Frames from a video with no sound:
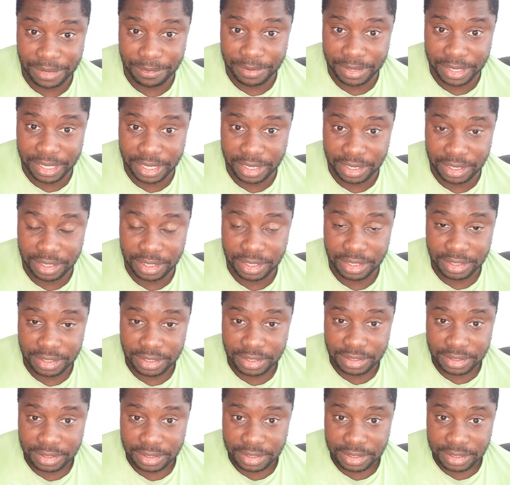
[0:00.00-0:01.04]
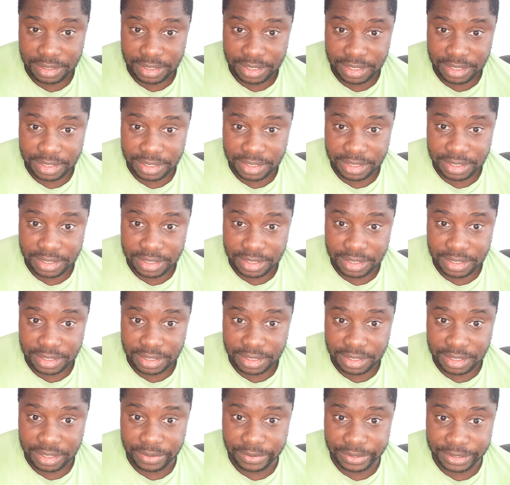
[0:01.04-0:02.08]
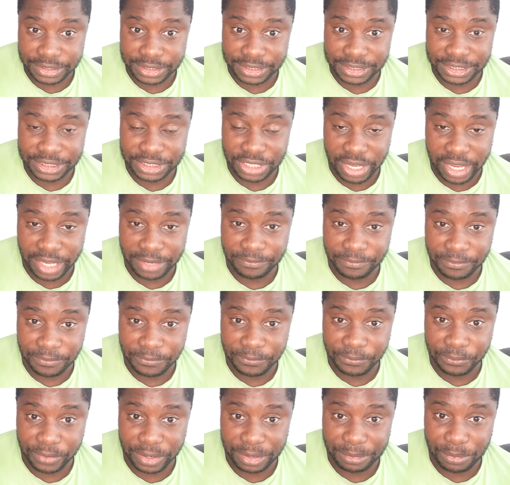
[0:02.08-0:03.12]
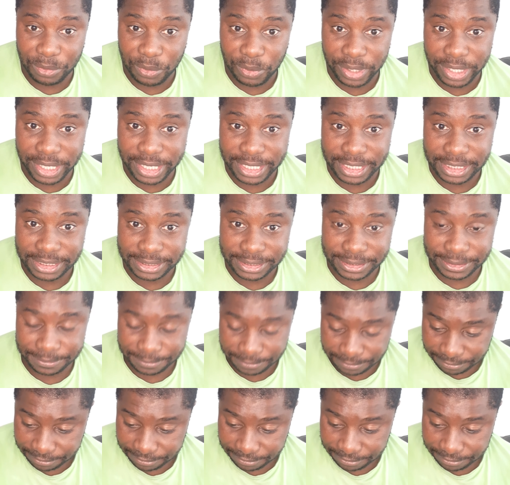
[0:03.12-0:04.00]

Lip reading: we are going to sign for 3 more years.